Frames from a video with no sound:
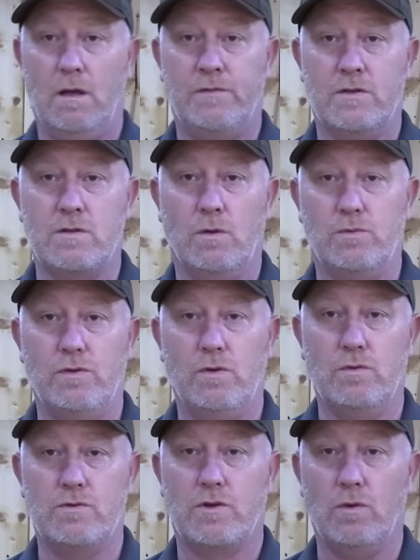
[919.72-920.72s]
you're still doing the
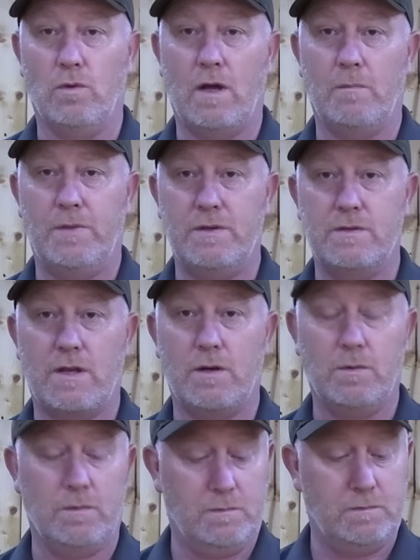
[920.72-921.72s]
old school lamping style,